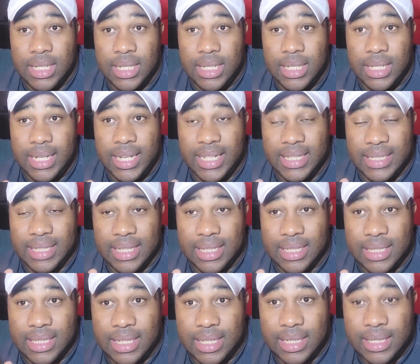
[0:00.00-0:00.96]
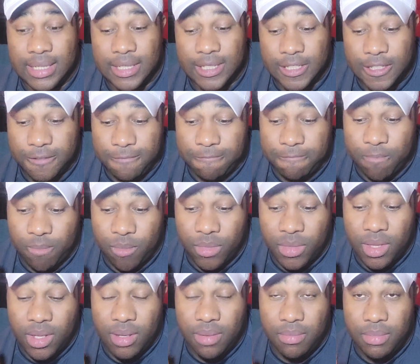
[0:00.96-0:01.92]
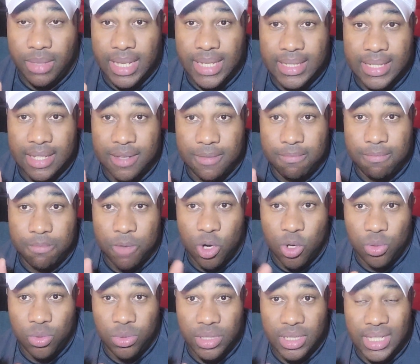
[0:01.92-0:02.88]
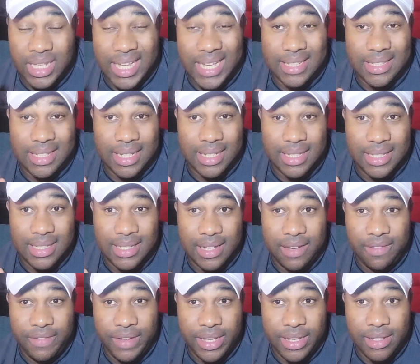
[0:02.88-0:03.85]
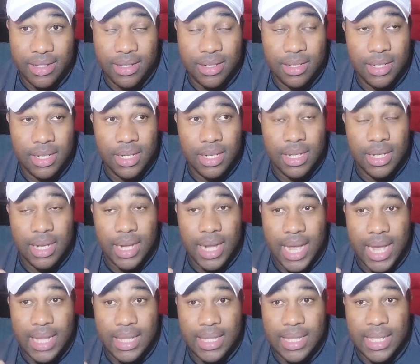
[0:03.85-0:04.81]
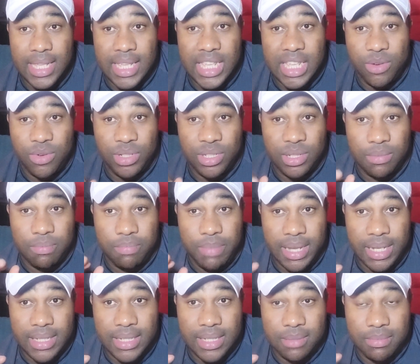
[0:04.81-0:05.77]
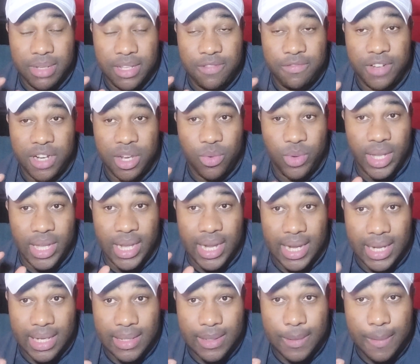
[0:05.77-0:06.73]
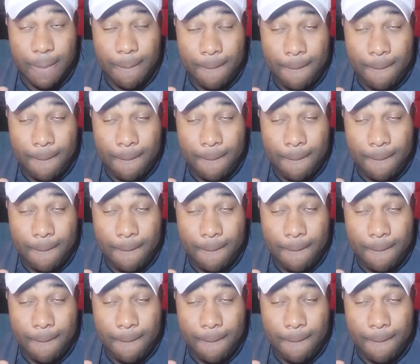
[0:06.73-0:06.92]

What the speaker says: He gets a 6. Mason Mount, he gets a 7. I think he was the best midfielder we had.